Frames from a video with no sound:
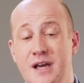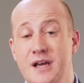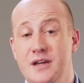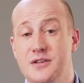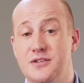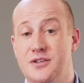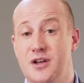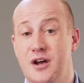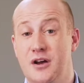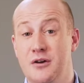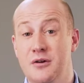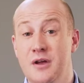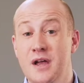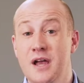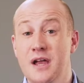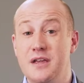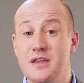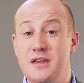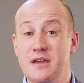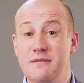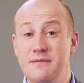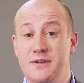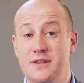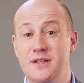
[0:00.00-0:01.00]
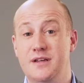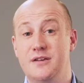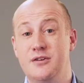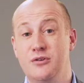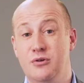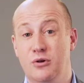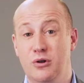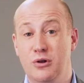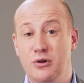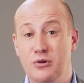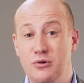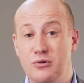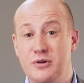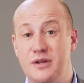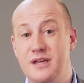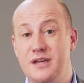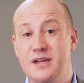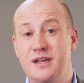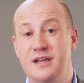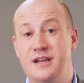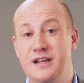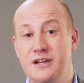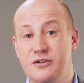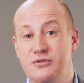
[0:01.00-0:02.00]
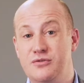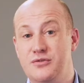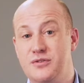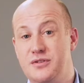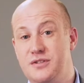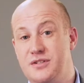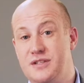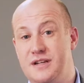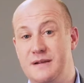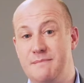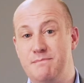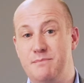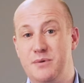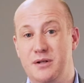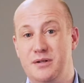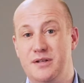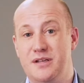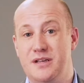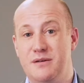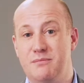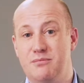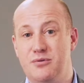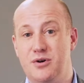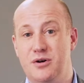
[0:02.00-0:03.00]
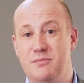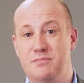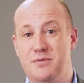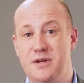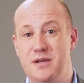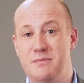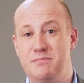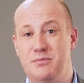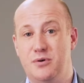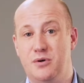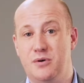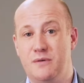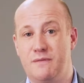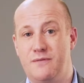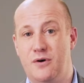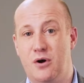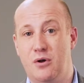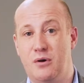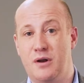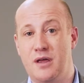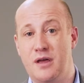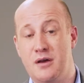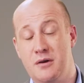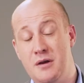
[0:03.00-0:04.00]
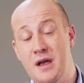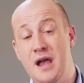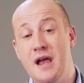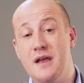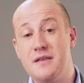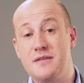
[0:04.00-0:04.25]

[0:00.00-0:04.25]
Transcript: So, given that you're looking and interested in building a property portfolio,